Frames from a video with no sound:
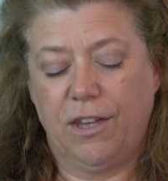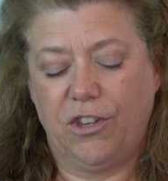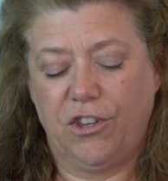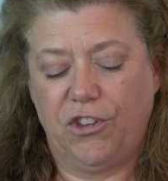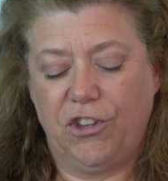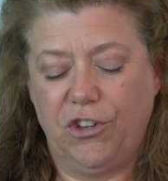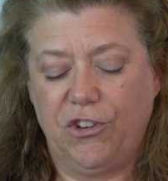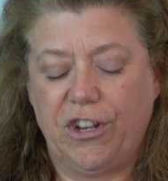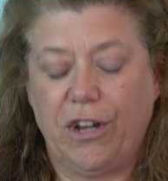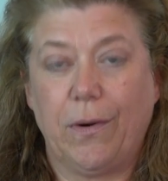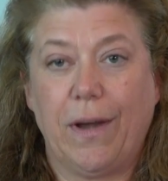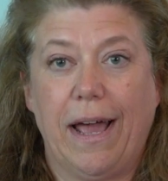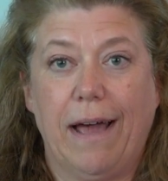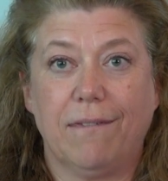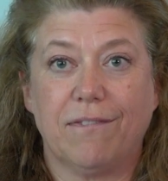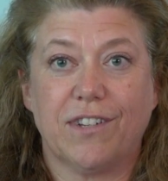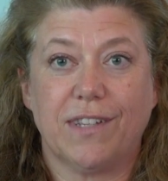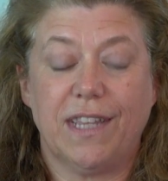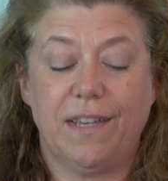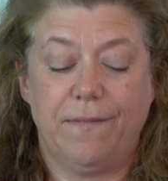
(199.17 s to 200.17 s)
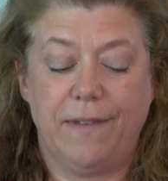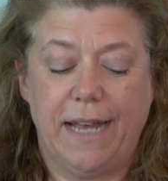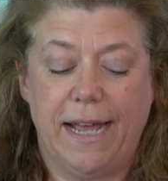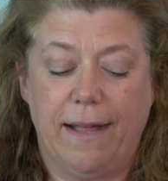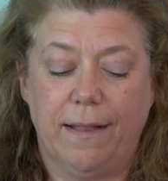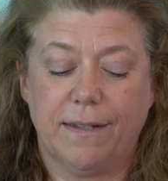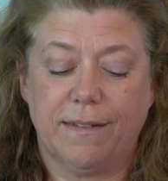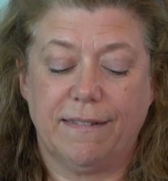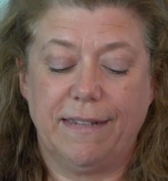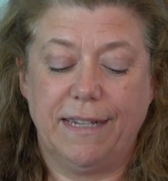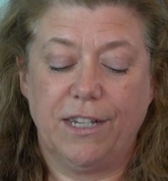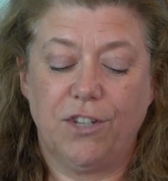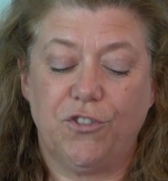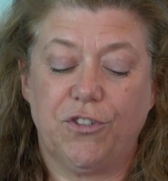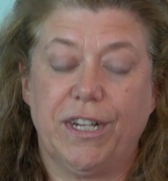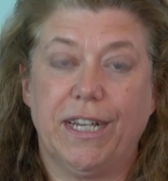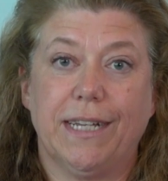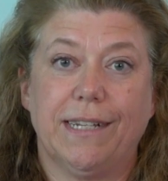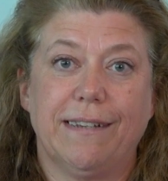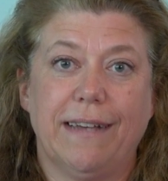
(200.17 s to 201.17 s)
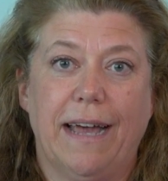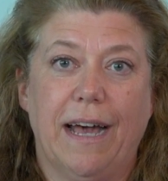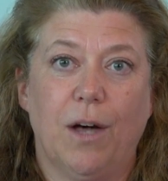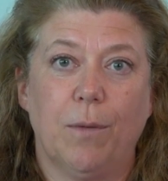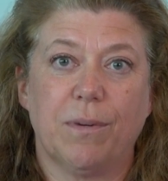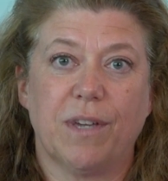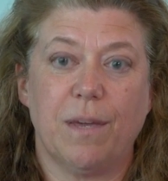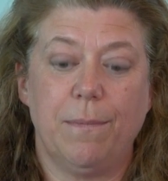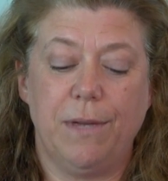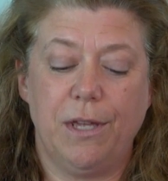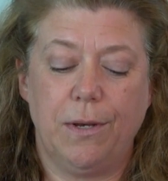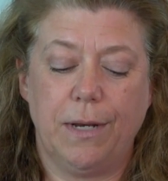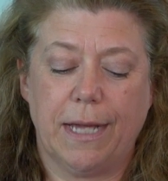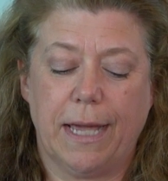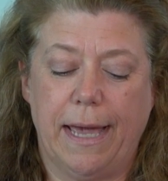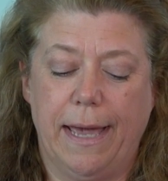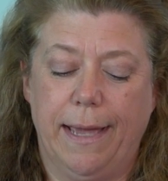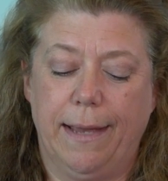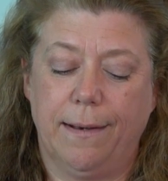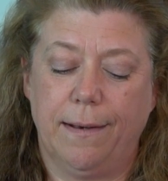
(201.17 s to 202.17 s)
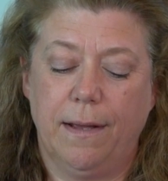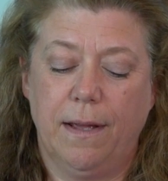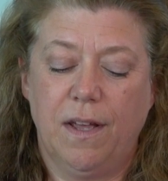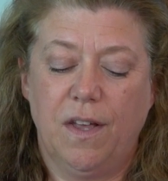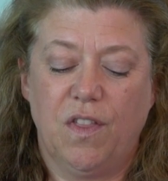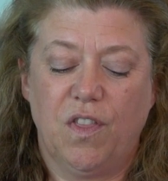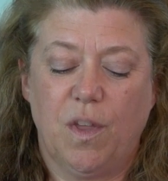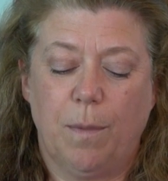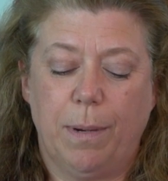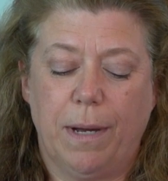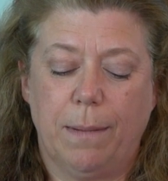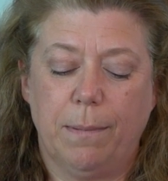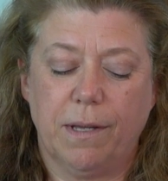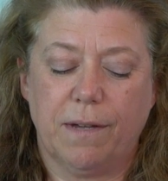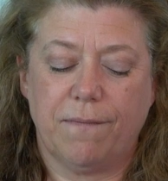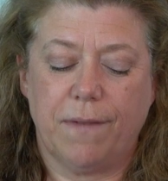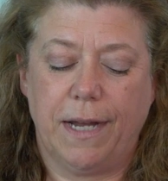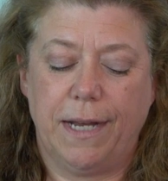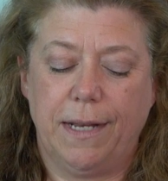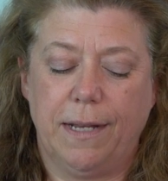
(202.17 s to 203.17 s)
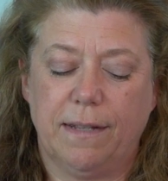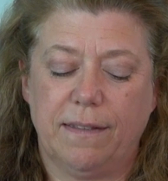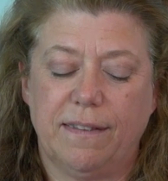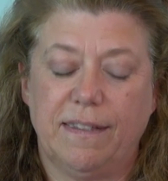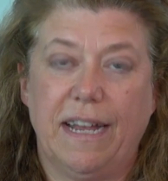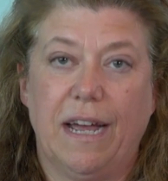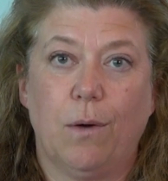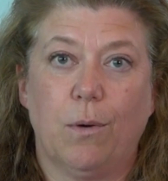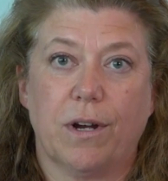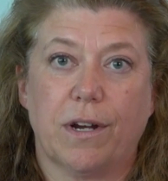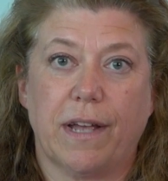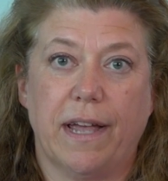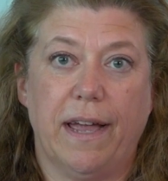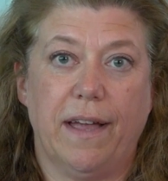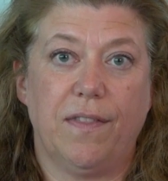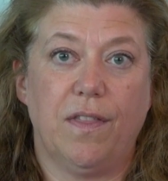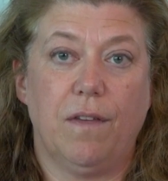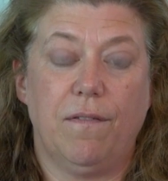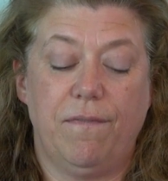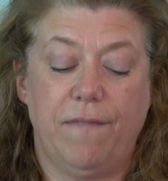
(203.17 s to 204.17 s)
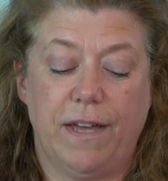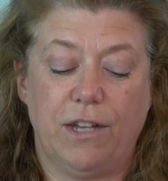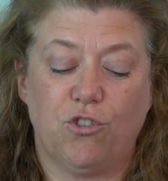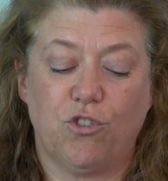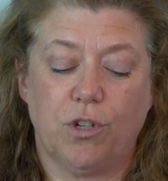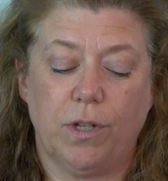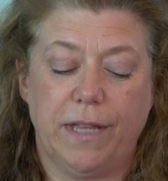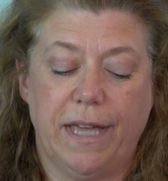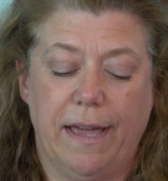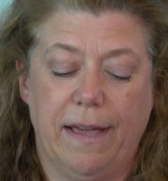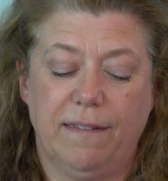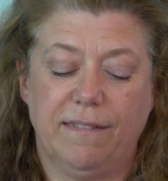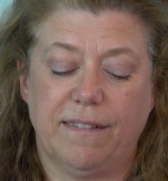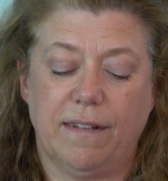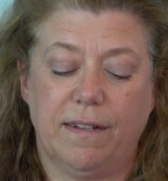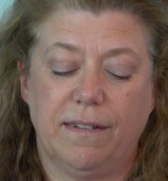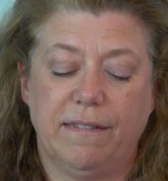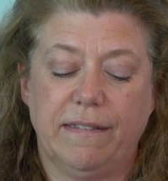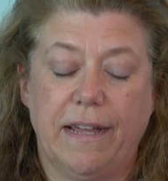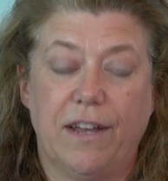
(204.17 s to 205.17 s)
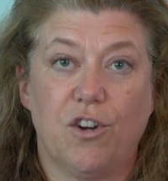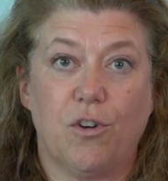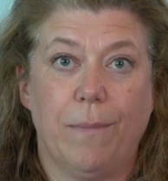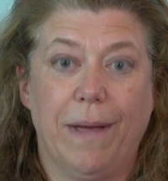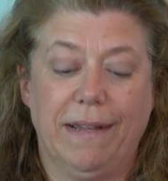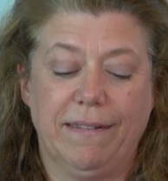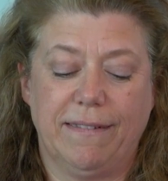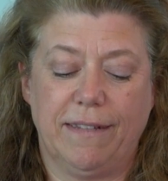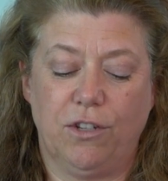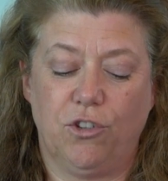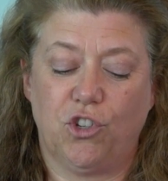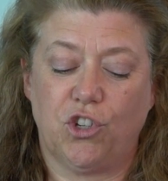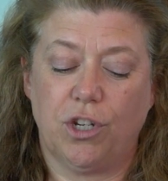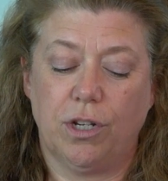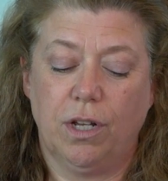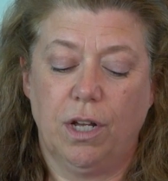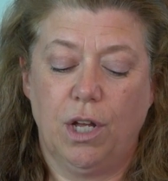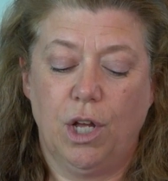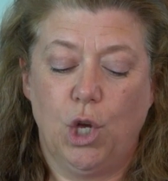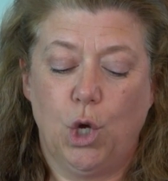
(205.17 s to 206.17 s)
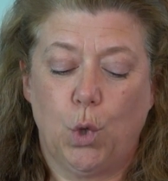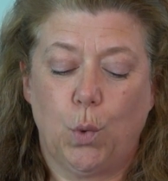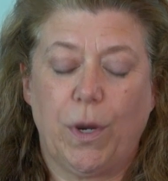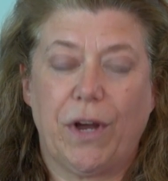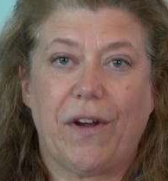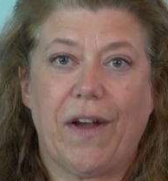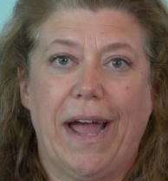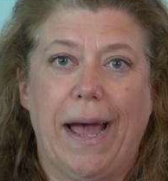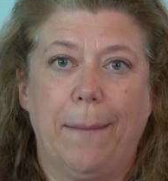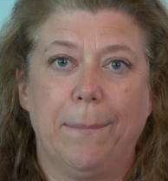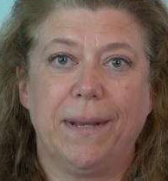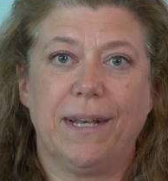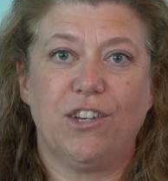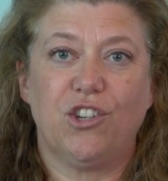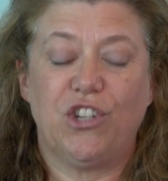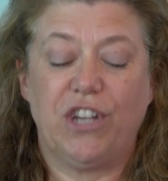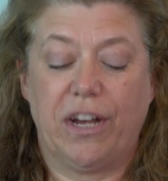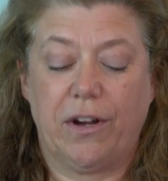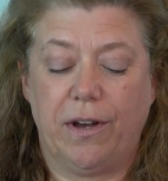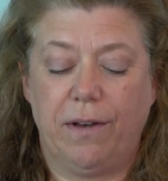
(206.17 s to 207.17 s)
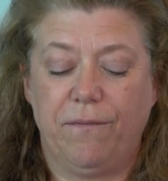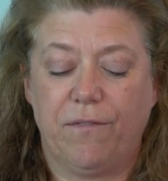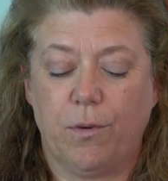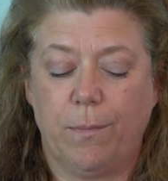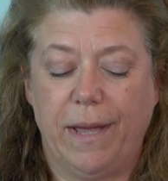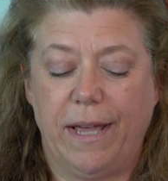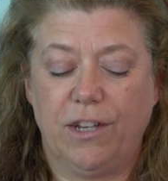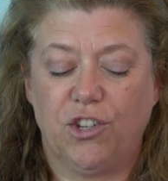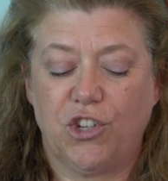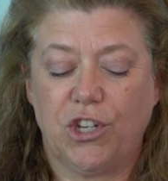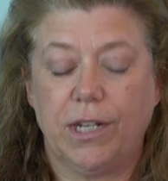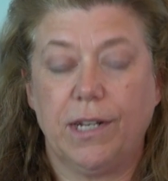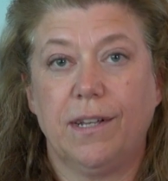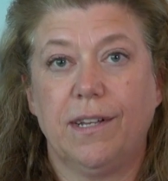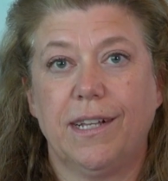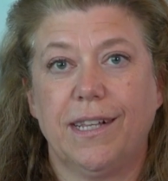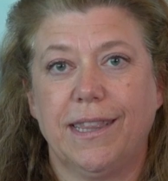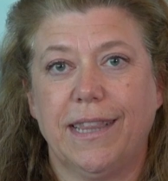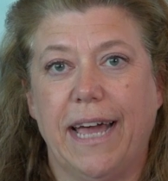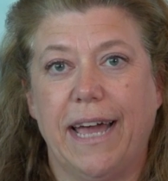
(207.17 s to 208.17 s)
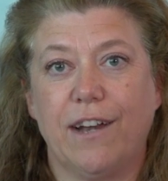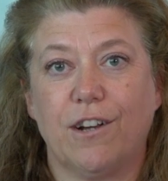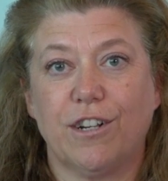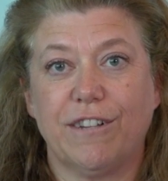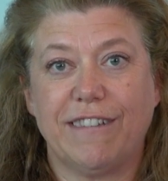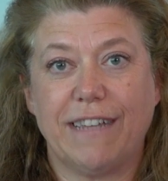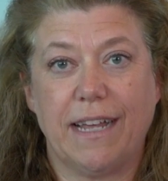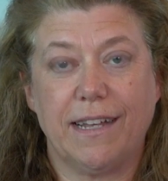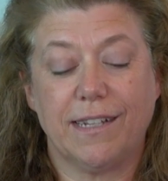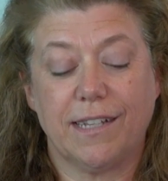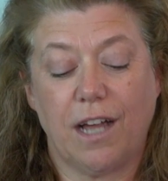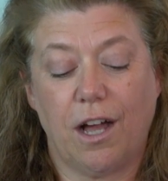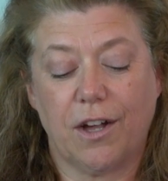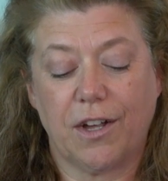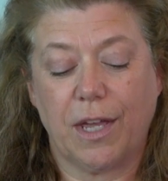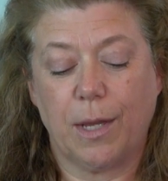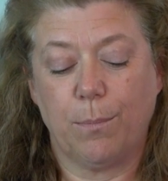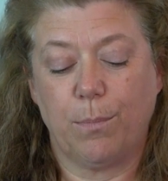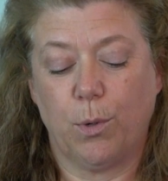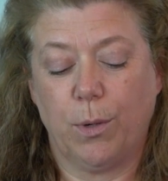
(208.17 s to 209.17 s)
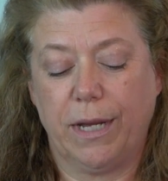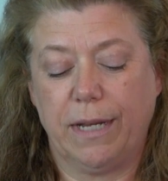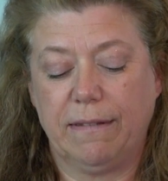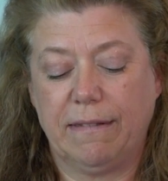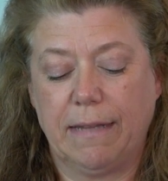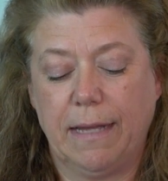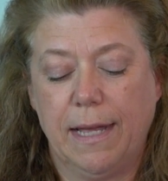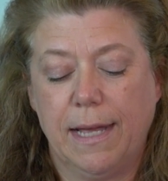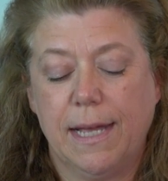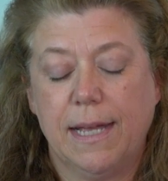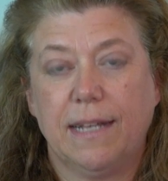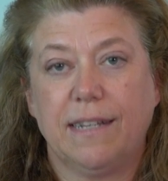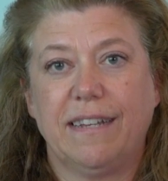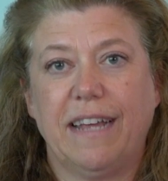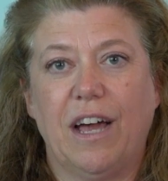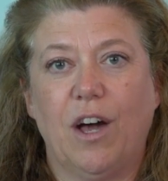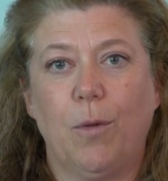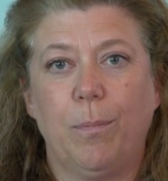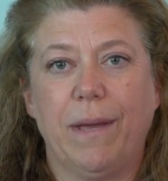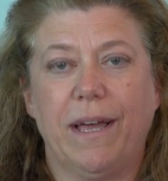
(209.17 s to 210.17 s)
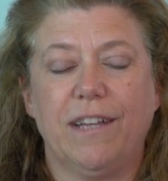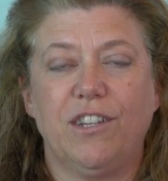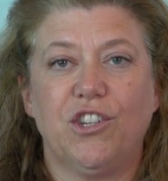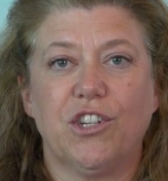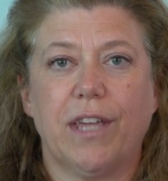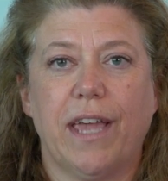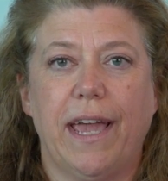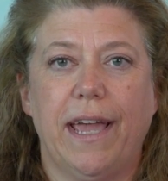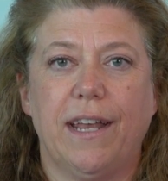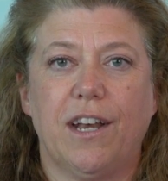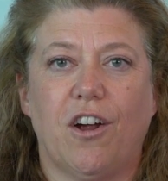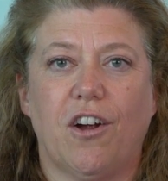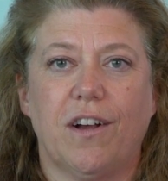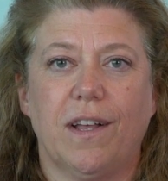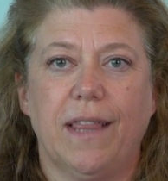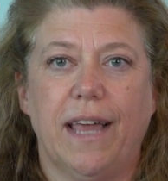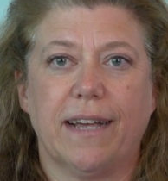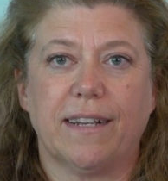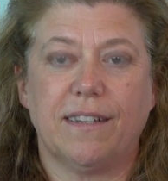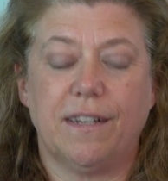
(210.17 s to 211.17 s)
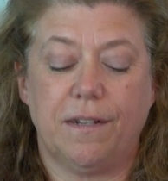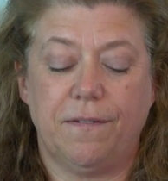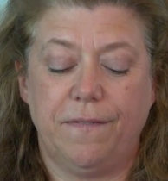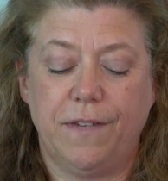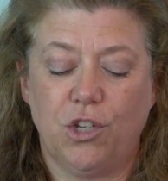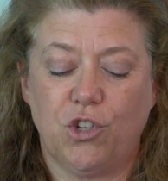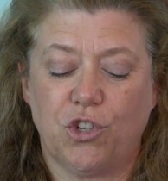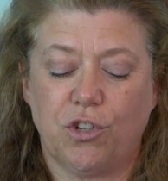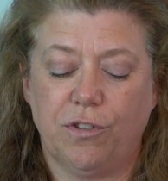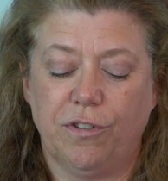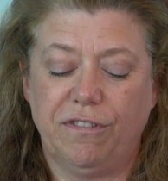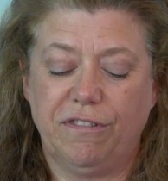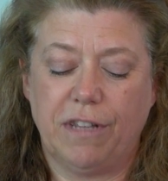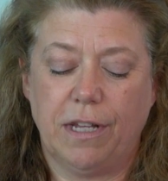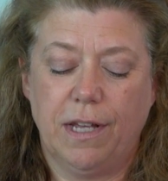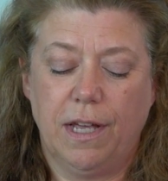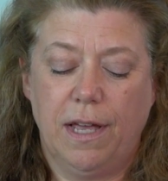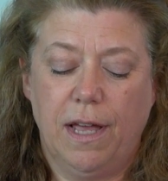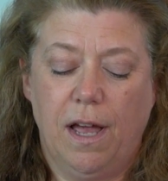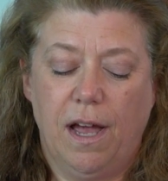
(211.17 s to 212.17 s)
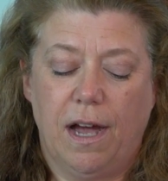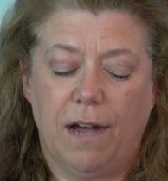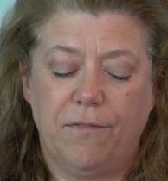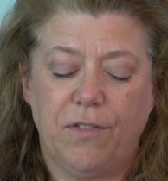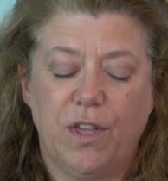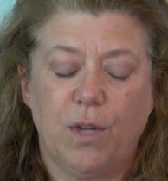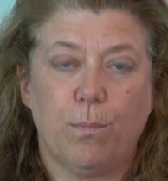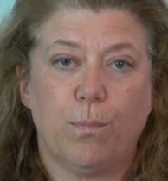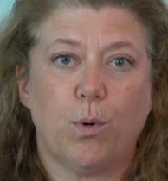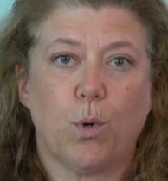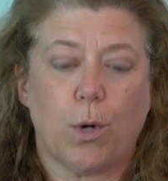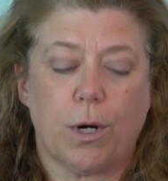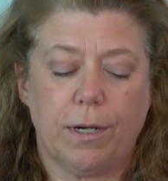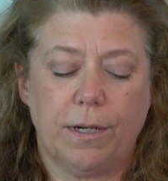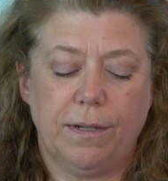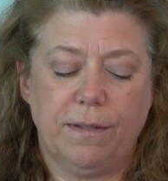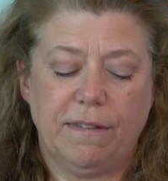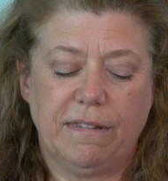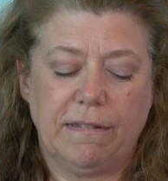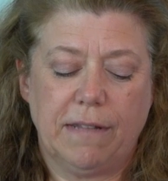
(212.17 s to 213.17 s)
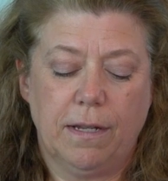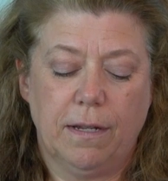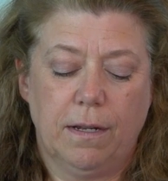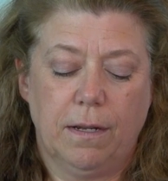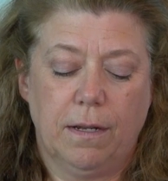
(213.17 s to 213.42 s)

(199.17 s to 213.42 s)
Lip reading: You don't have to live in Alexandria to help communicate the Public Finance Network and the Federal Liaison Center message. We are happy to share information, letters, and talking points to help educate our elected officials of the importance